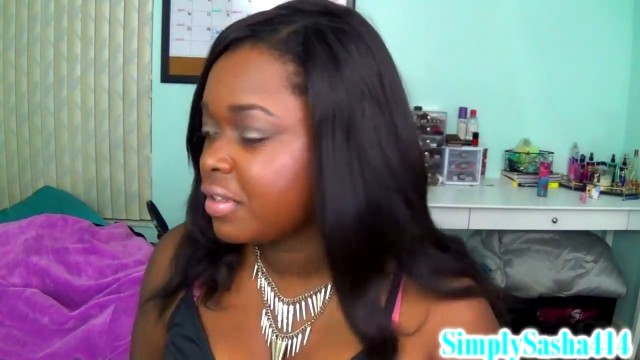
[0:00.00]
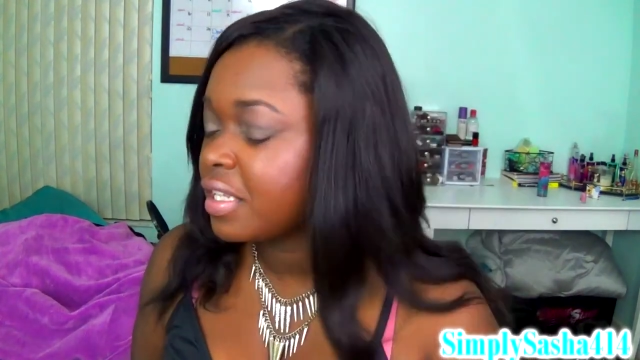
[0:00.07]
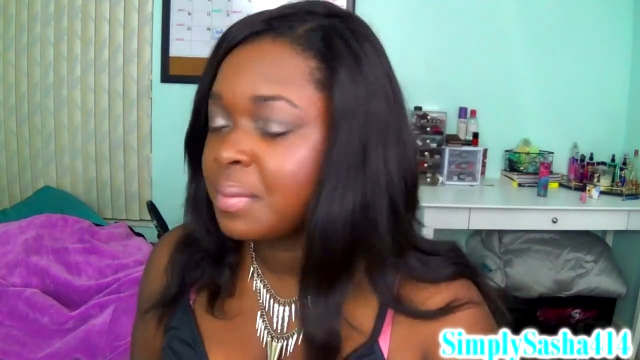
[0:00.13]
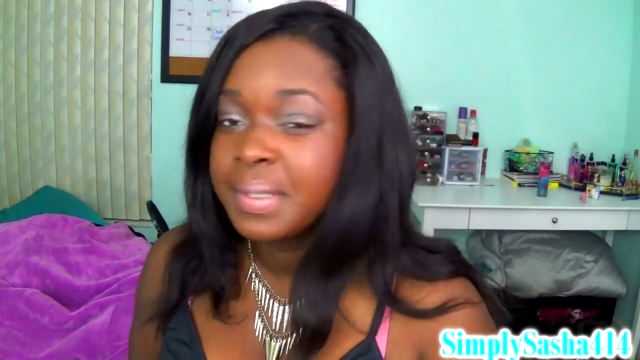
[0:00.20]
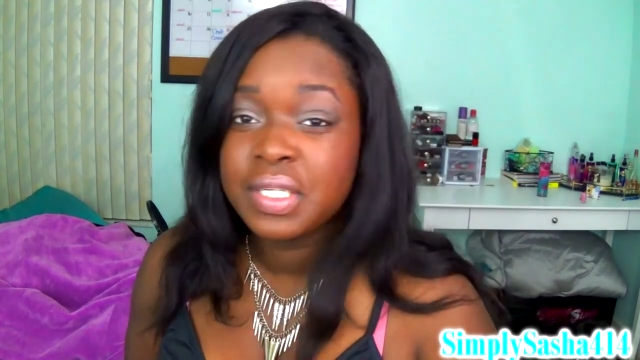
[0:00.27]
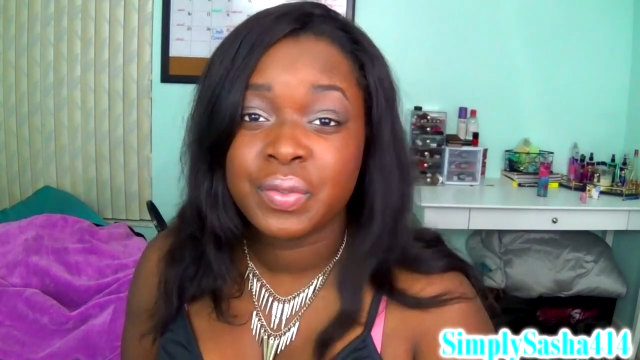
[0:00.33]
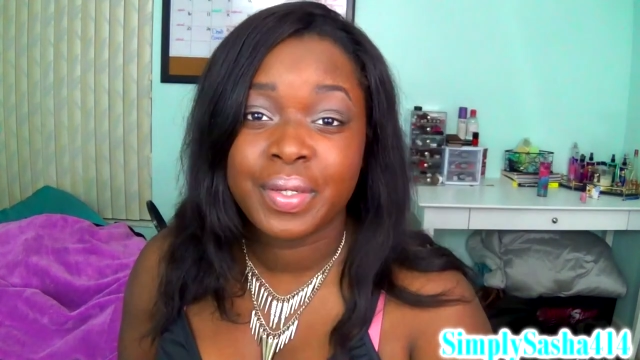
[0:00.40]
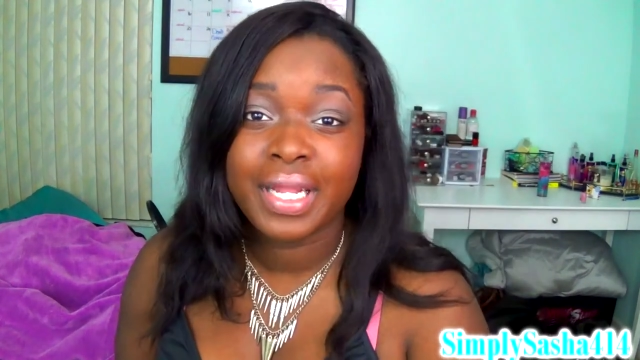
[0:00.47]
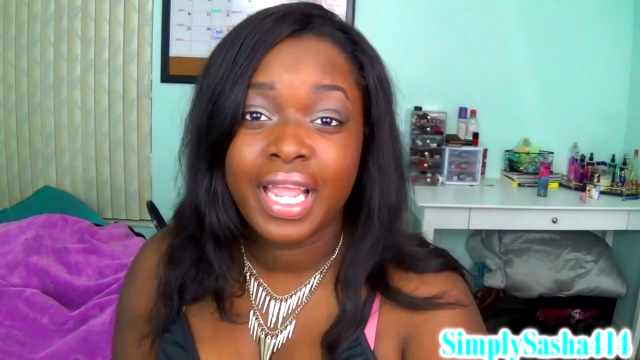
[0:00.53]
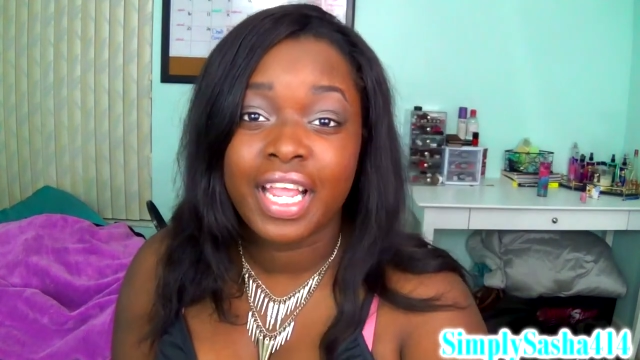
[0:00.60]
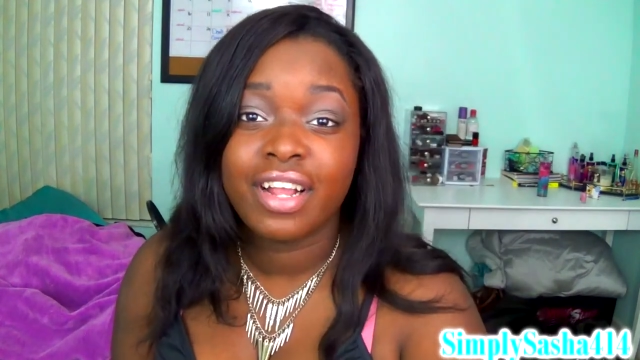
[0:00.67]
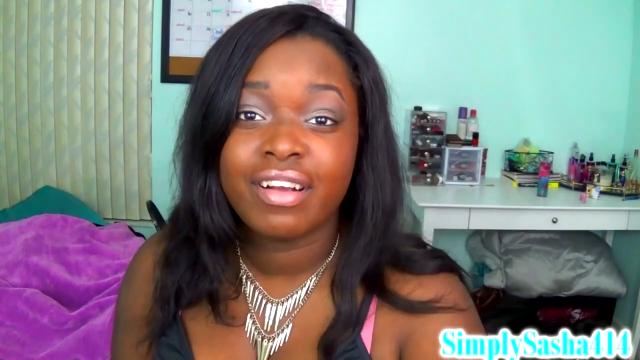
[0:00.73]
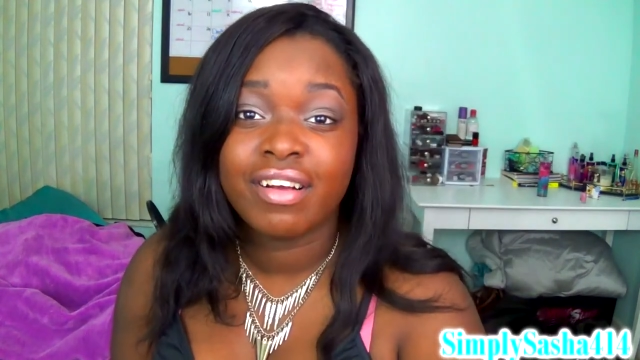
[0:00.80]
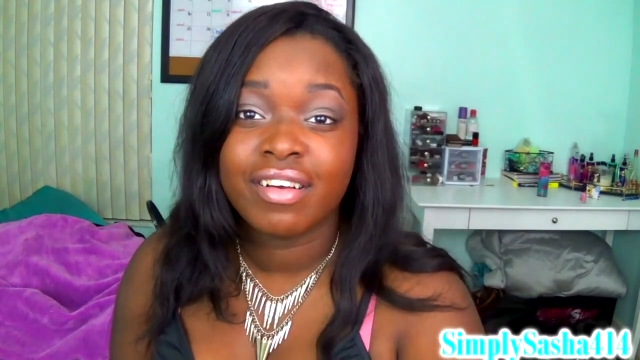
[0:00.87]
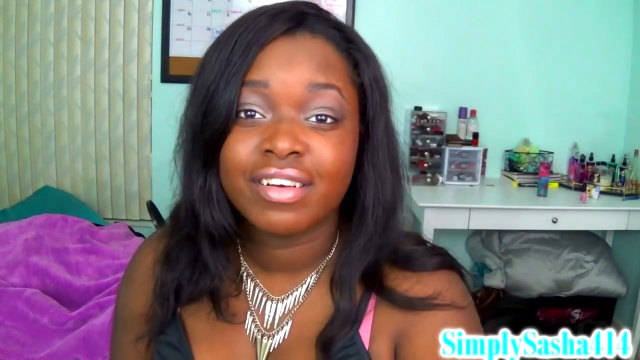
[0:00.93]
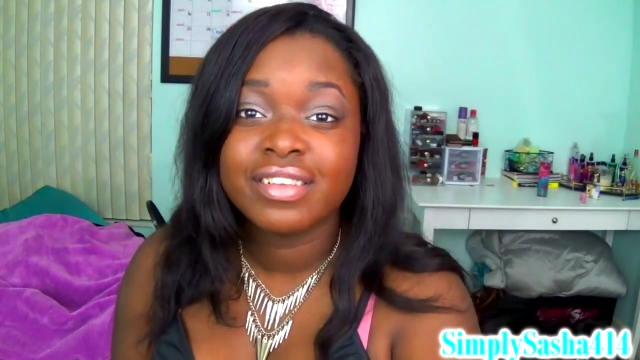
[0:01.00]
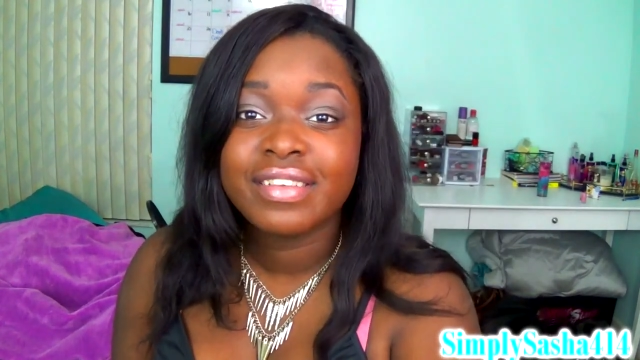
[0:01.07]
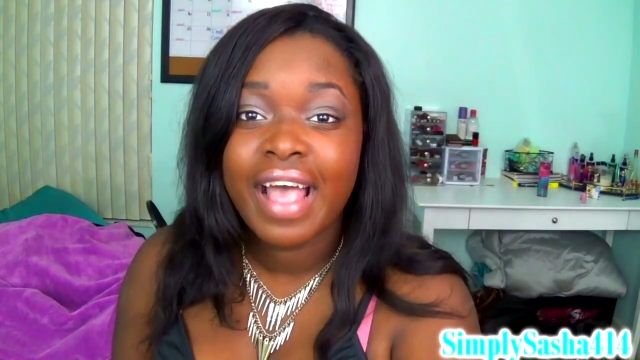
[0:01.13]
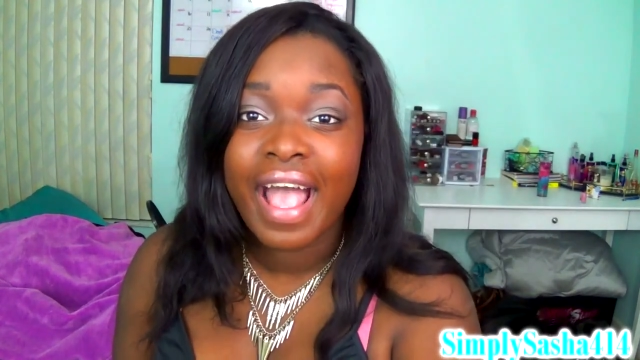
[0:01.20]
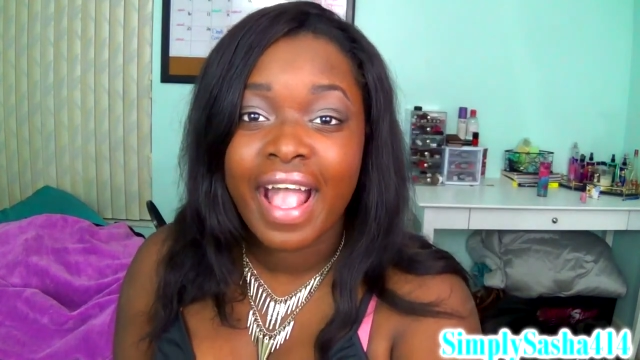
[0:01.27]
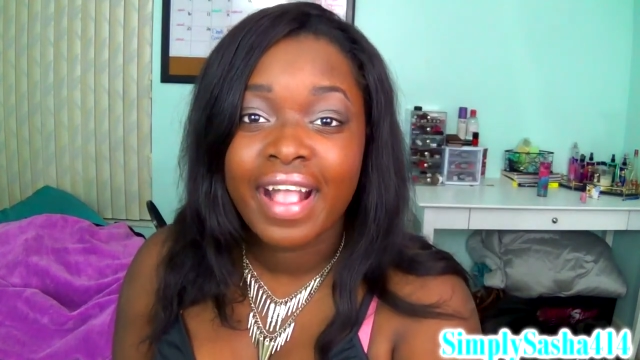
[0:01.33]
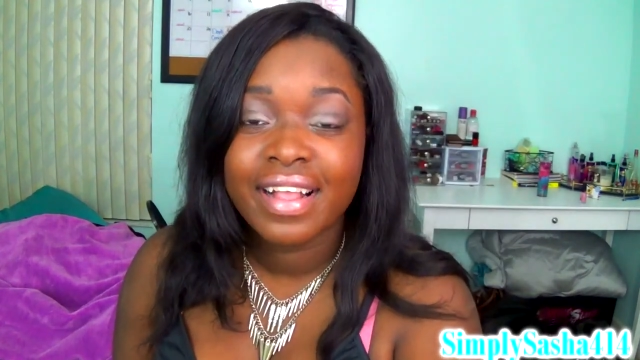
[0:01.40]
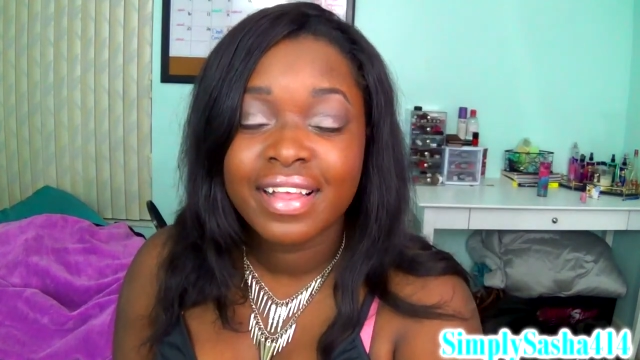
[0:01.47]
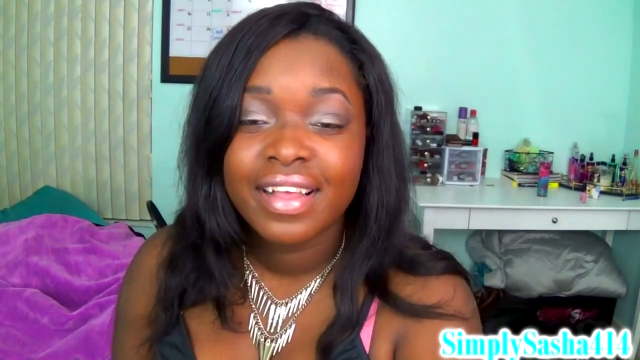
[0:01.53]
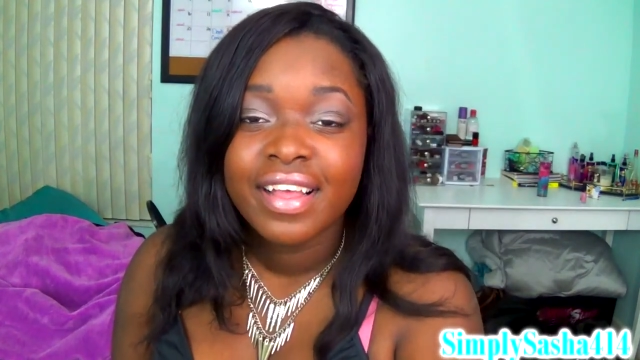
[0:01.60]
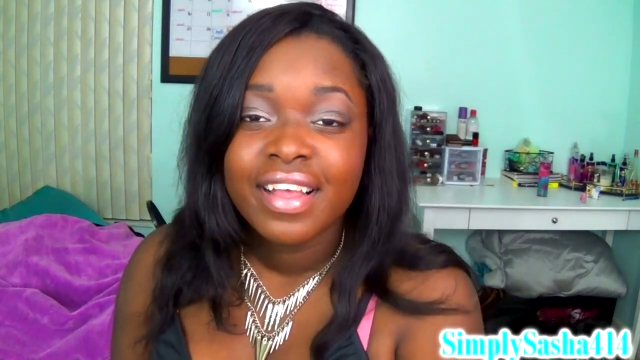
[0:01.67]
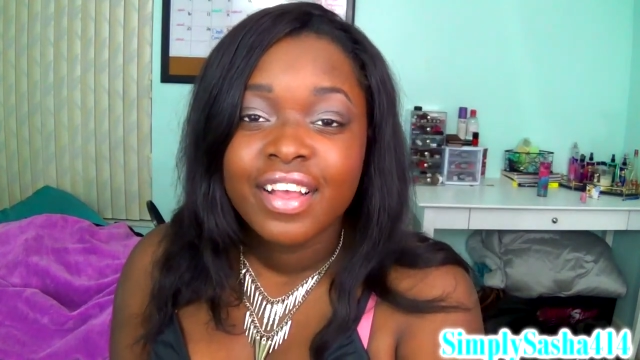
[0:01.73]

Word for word: just gonna be doing a girl tag